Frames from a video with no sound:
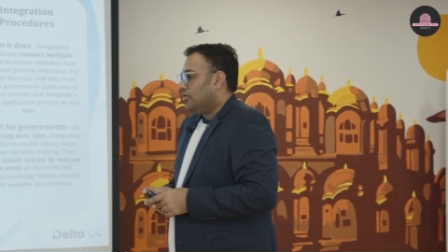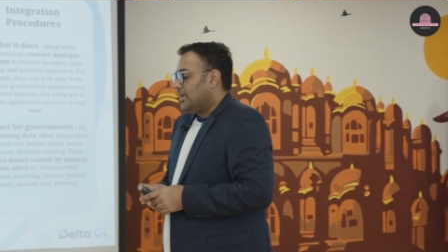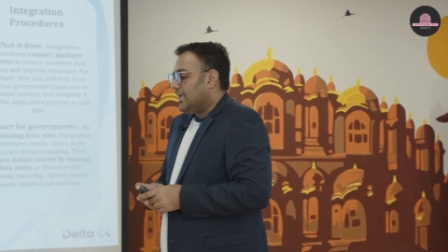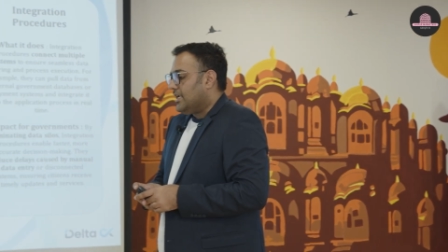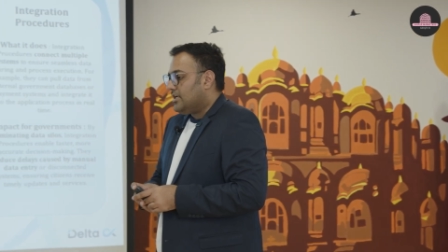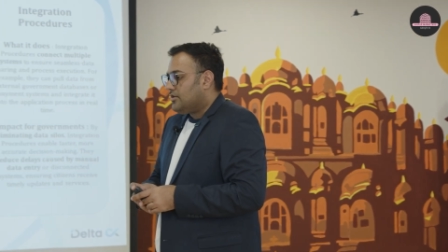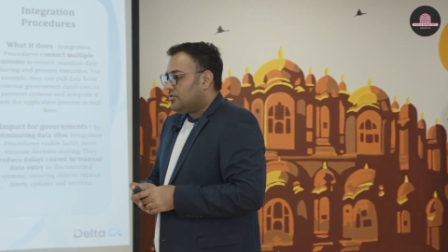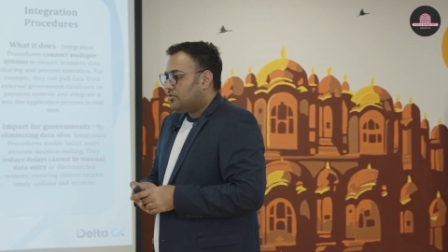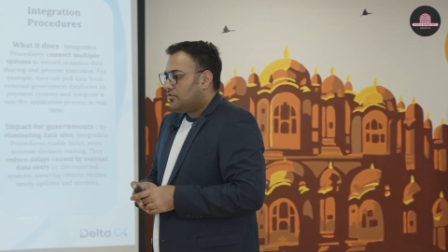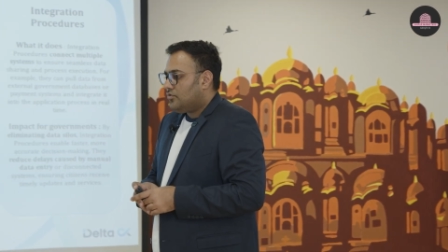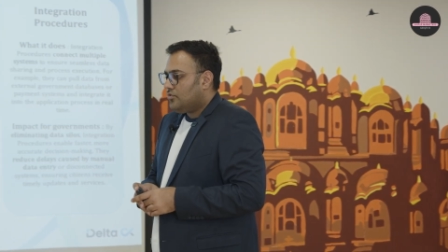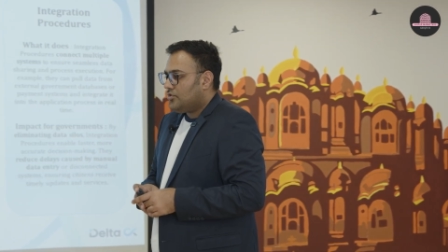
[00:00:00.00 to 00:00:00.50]

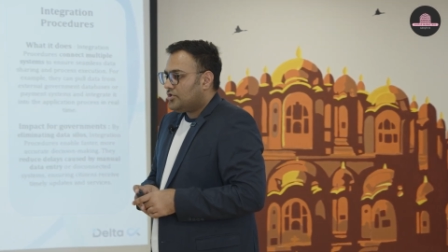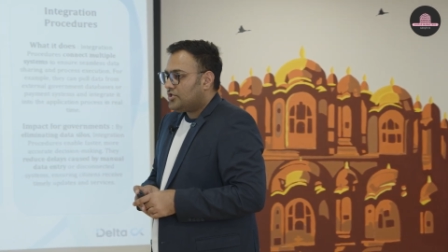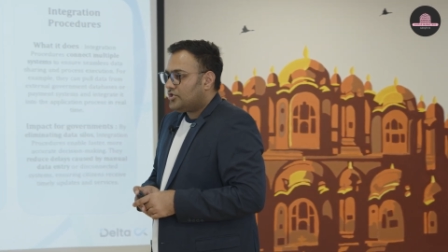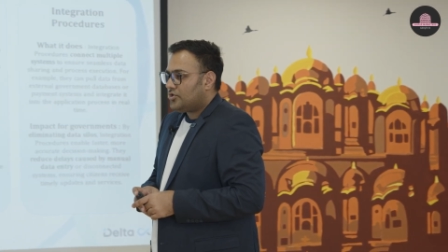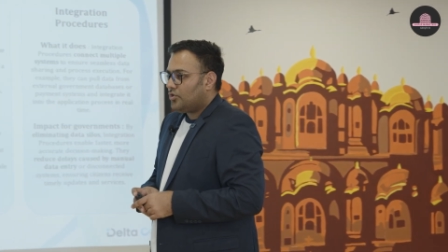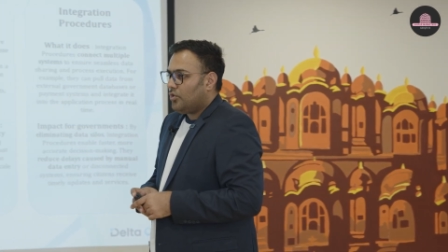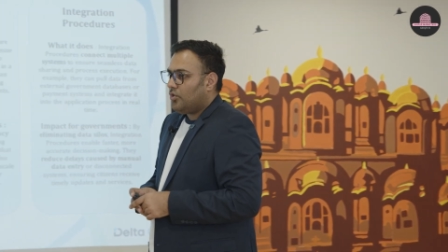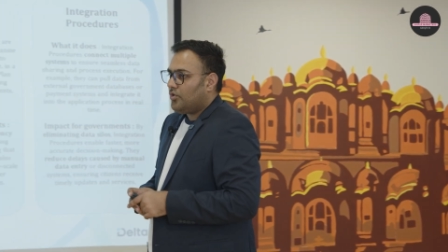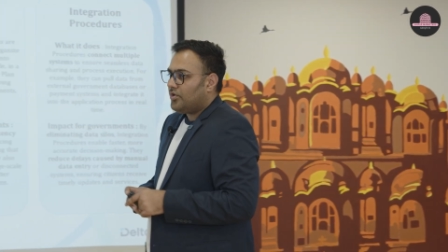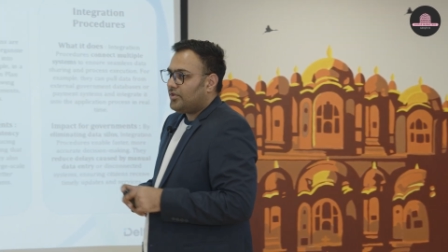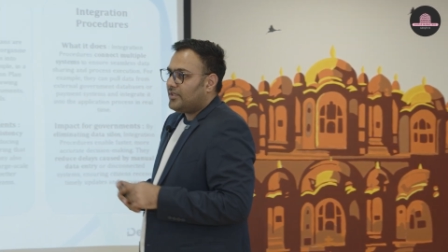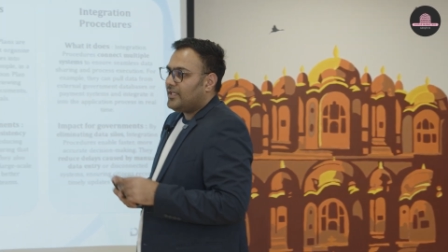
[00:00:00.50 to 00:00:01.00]
need to
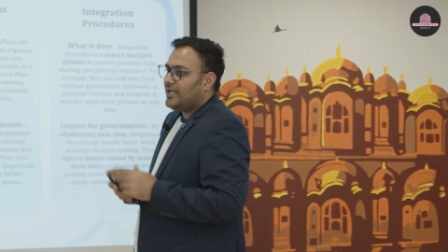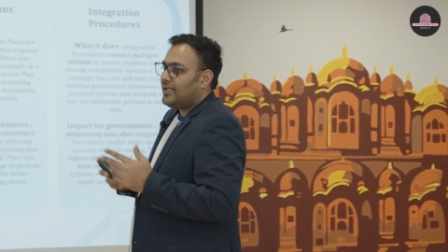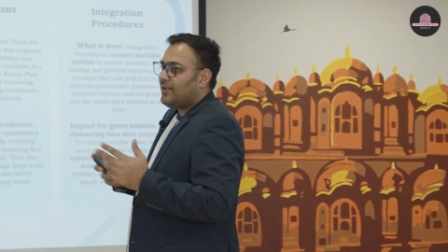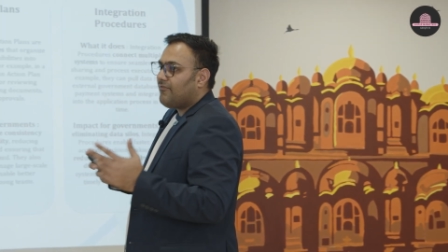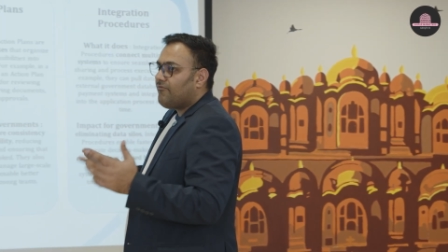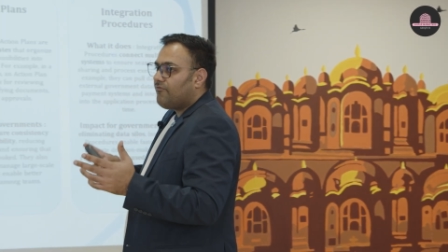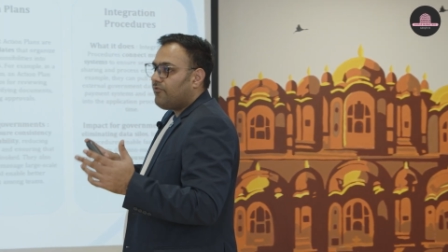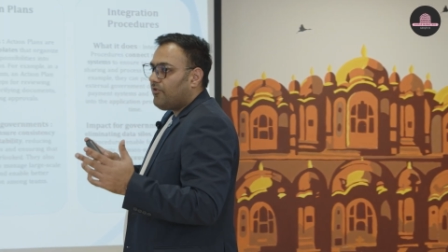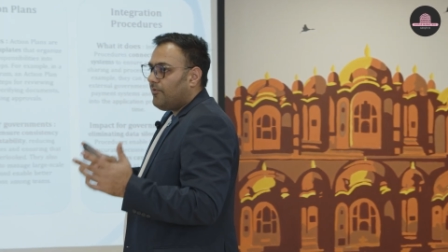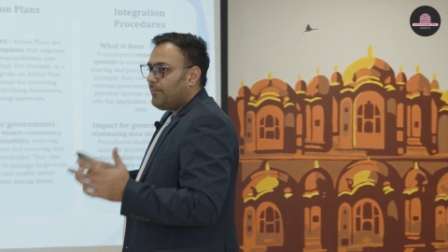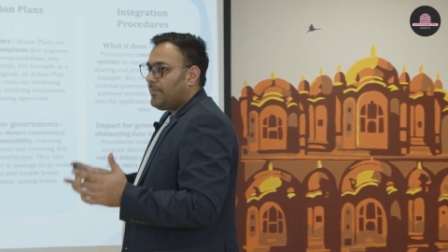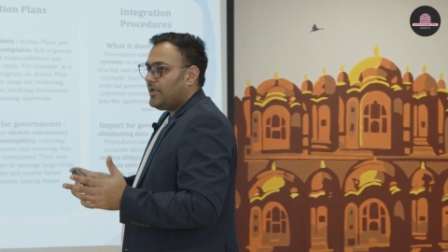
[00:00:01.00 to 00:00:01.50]
store that
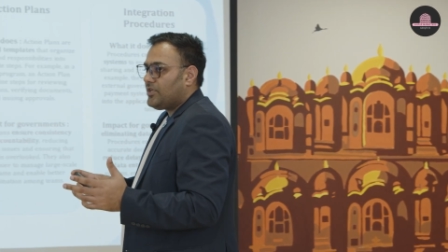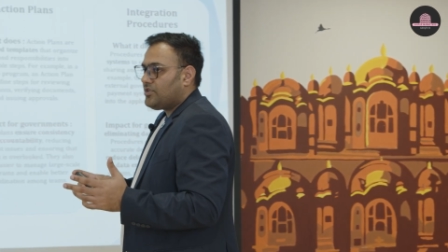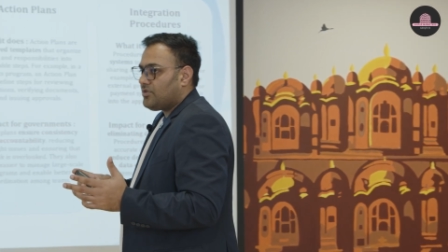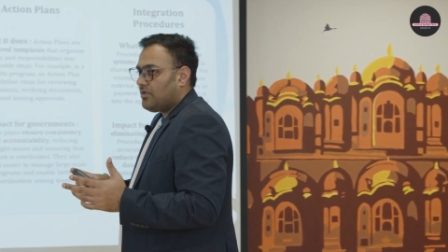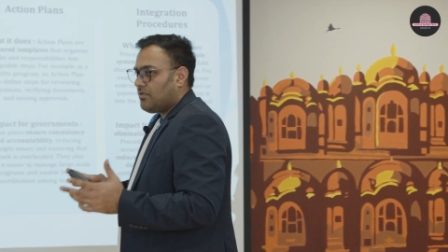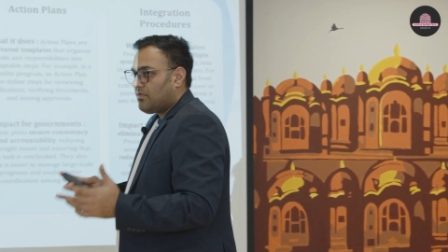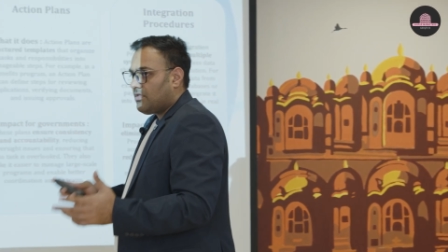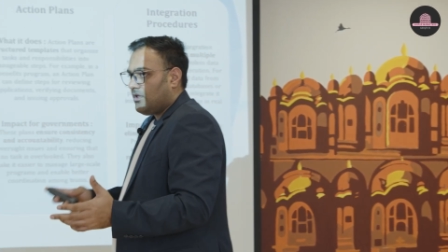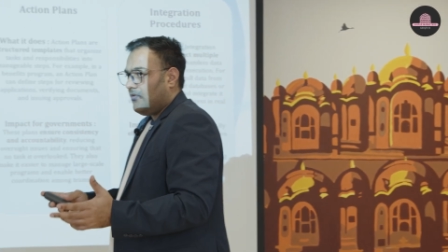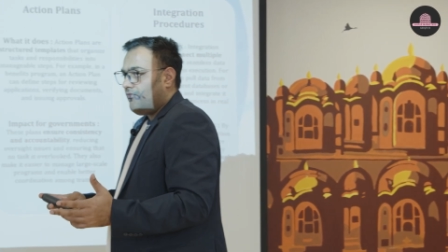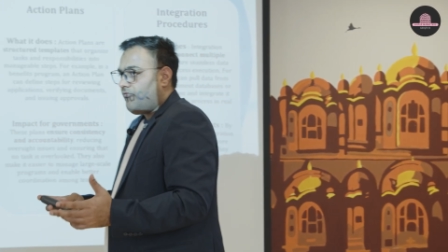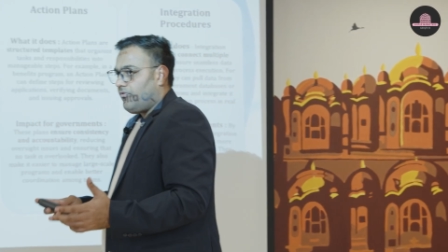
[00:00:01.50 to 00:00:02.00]

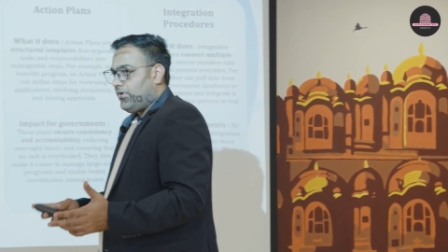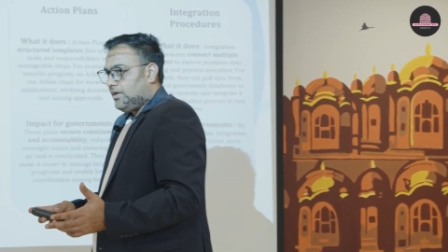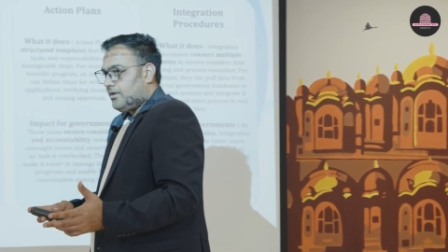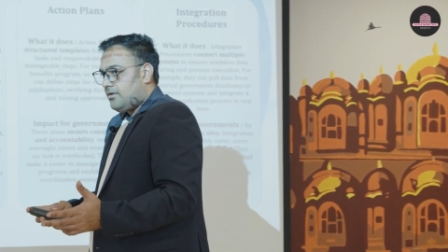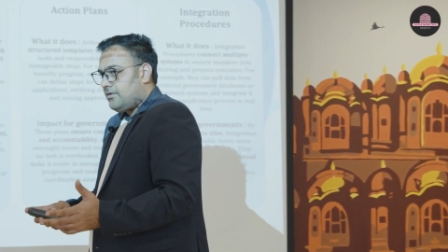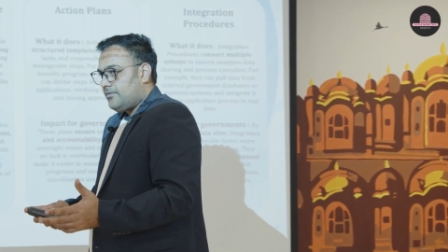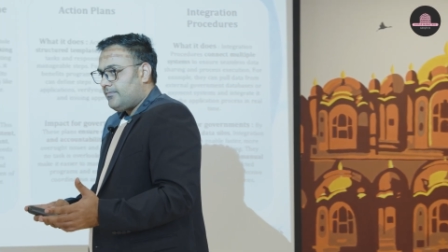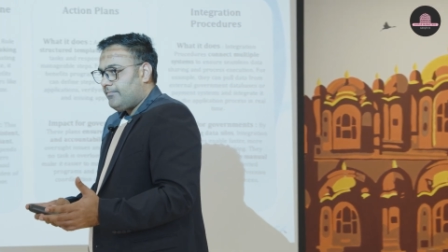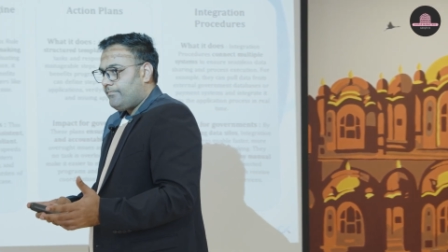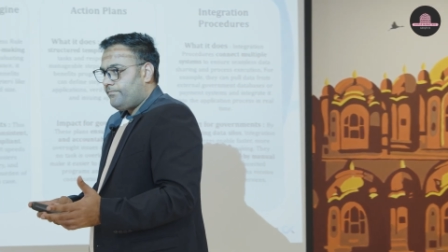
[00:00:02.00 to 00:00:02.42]
information somewhere,